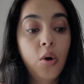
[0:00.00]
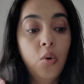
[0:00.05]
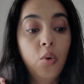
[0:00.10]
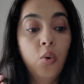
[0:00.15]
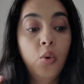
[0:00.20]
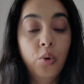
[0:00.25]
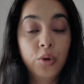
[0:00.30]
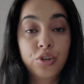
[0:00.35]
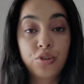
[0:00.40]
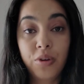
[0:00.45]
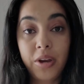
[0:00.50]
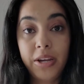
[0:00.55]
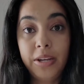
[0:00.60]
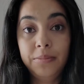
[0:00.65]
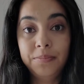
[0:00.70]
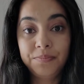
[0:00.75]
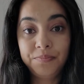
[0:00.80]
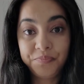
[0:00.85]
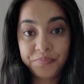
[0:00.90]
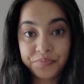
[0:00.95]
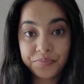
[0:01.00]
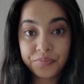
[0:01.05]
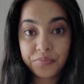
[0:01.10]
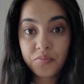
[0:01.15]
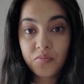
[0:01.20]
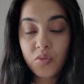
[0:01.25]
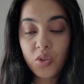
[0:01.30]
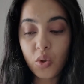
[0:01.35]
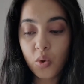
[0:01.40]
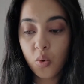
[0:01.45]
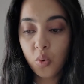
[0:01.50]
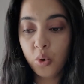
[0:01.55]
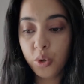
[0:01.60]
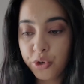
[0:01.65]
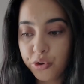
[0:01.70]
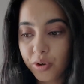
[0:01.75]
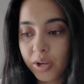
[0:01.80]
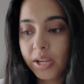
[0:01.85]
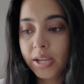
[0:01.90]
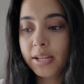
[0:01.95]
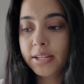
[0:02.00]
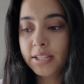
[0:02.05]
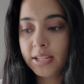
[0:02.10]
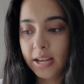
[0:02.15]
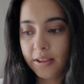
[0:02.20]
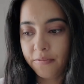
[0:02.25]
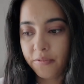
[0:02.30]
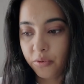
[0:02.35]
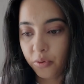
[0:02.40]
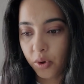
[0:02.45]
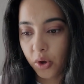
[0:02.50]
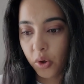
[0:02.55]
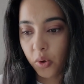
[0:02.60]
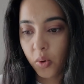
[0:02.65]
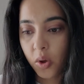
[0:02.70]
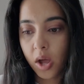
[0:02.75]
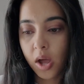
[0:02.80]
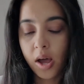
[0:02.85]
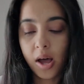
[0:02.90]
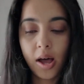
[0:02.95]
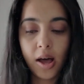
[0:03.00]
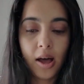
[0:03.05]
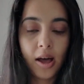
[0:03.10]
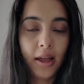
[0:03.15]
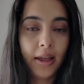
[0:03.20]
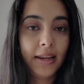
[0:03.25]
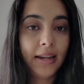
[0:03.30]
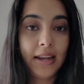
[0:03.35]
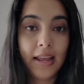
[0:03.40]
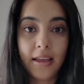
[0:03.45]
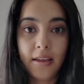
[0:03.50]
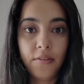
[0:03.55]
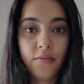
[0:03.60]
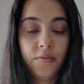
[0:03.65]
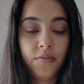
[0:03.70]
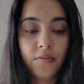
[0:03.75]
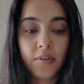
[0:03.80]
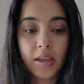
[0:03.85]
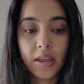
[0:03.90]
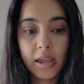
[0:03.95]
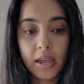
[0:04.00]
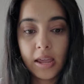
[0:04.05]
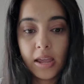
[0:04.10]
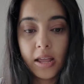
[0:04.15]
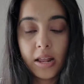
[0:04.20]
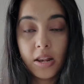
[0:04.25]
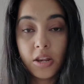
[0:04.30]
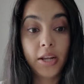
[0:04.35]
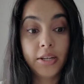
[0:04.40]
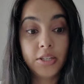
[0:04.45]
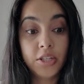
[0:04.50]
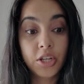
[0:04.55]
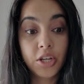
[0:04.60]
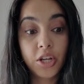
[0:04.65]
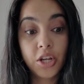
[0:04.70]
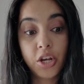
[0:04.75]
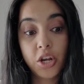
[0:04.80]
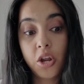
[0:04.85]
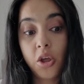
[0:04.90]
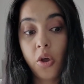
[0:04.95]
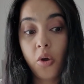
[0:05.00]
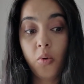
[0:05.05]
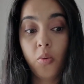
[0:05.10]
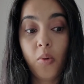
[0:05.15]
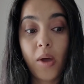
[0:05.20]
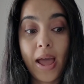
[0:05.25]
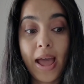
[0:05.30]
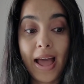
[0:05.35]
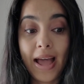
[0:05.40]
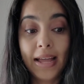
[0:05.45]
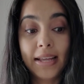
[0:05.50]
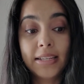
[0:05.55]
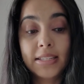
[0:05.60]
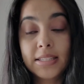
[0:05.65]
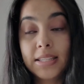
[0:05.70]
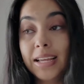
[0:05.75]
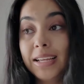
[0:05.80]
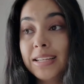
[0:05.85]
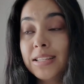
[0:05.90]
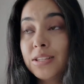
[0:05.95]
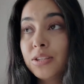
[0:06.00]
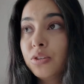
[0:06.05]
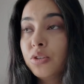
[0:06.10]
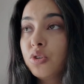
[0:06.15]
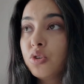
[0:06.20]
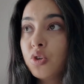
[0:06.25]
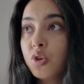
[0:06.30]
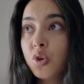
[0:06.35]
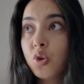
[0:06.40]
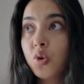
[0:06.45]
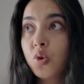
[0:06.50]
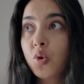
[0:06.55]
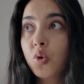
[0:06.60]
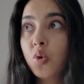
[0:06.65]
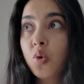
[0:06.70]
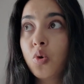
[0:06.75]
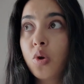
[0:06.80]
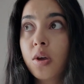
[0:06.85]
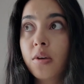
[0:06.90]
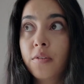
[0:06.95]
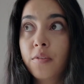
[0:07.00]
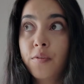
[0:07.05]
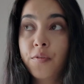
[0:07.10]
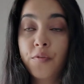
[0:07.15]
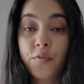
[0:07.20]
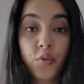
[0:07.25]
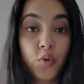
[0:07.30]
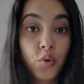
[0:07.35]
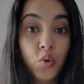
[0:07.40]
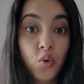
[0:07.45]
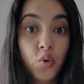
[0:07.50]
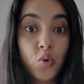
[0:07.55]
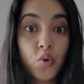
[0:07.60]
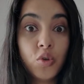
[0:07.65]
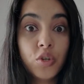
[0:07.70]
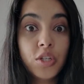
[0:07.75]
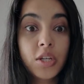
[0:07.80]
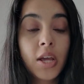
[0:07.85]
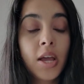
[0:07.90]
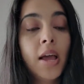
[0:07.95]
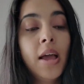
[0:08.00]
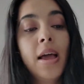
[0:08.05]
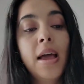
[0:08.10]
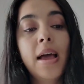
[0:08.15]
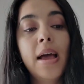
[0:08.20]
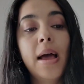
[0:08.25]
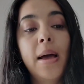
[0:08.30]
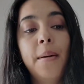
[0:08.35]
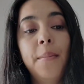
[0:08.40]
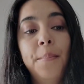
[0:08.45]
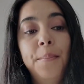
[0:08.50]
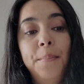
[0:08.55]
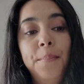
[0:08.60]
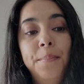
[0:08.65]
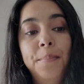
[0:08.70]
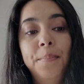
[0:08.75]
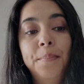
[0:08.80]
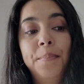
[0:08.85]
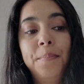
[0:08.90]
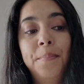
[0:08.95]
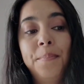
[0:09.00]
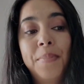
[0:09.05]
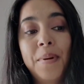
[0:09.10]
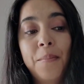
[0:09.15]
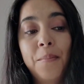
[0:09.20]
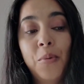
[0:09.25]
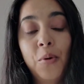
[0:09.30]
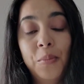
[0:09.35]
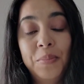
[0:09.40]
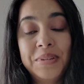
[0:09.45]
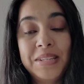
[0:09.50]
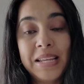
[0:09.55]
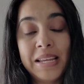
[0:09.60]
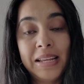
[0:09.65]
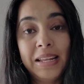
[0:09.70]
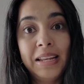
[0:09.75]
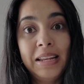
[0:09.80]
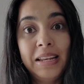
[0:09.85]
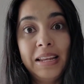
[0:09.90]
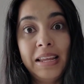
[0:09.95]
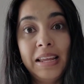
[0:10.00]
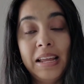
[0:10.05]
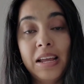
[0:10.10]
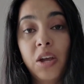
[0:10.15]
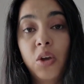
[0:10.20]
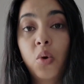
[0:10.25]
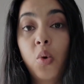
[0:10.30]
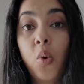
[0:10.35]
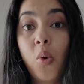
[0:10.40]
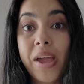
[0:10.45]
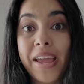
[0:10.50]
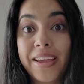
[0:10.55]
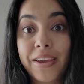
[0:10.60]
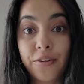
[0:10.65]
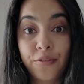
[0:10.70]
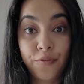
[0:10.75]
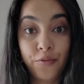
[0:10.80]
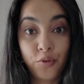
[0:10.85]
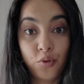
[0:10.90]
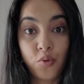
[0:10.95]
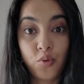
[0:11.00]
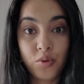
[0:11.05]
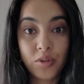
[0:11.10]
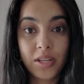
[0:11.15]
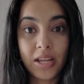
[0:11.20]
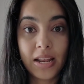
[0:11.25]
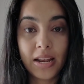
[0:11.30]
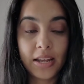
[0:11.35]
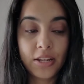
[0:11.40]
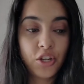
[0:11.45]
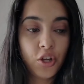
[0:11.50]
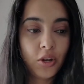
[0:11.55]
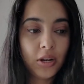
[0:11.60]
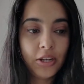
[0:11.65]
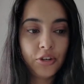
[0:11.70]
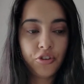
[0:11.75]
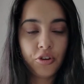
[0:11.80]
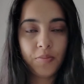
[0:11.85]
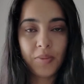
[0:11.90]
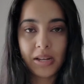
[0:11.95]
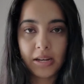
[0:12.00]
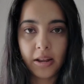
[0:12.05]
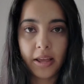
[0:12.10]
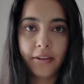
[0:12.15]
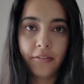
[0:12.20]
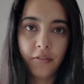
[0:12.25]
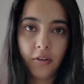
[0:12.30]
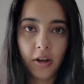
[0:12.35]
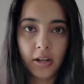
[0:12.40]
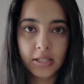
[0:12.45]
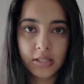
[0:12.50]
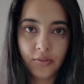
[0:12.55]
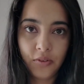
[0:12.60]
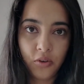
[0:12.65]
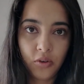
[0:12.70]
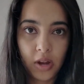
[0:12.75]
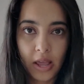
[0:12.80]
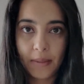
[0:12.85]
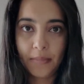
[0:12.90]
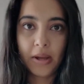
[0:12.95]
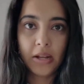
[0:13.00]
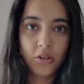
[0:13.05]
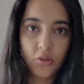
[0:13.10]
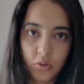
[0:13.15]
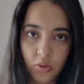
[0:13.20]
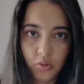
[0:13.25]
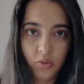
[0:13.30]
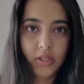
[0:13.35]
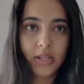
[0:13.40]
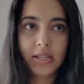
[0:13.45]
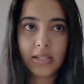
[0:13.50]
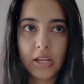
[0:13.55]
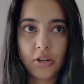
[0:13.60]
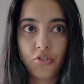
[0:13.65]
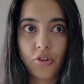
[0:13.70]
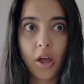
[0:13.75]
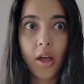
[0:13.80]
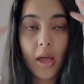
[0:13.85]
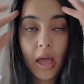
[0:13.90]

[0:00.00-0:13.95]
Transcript: ordering Deliveroo. I live in London where access to food, but more particularly quick food, and I don't literally mean like fast food like McDonald's, etc.